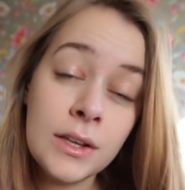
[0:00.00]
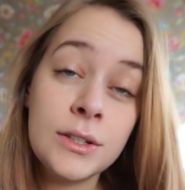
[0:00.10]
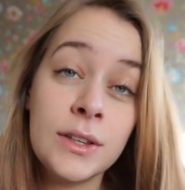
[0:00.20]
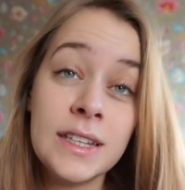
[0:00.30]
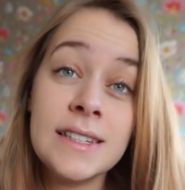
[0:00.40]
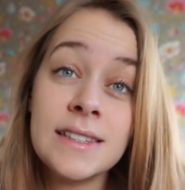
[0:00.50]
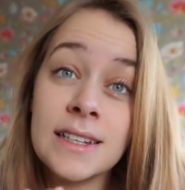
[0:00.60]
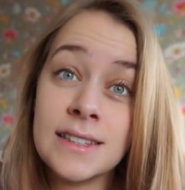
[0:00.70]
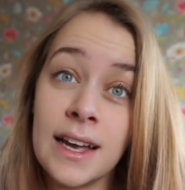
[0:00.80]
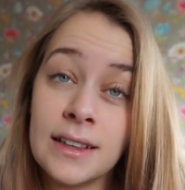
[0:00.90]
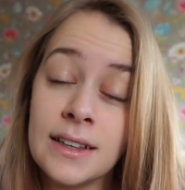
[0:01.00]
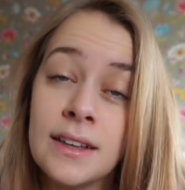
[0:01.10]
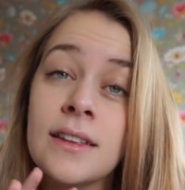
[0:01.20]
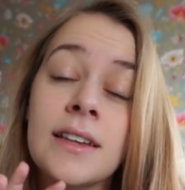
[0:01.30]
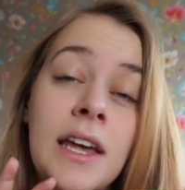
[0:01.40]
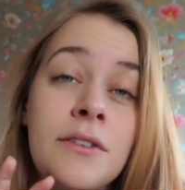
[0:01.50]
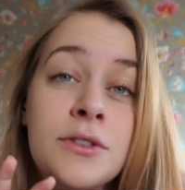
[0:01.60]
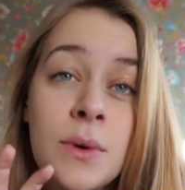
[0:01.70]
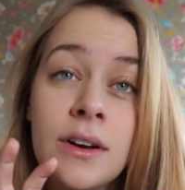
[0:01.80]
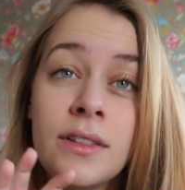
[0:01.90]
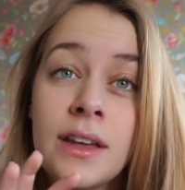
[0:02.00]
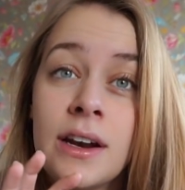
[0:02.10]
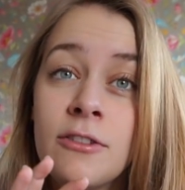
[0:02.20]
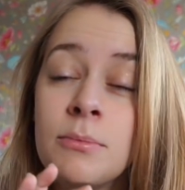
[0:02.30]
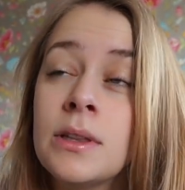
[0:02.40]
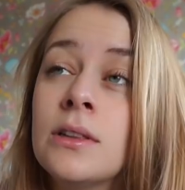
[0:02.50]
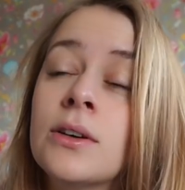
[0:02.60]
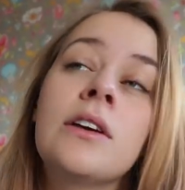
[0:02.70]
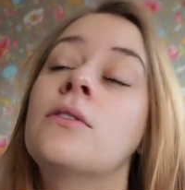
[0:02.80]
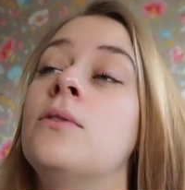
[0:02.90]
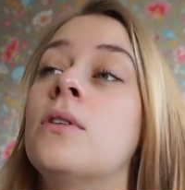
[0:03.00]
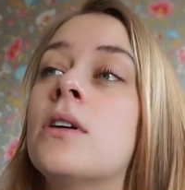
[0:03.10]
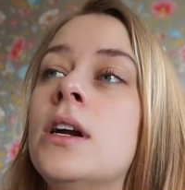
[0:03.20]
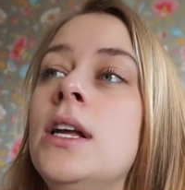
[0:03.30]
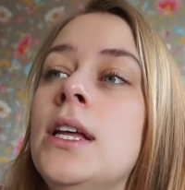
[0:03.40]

So this is exactly the kind of sweater that I've been looking for.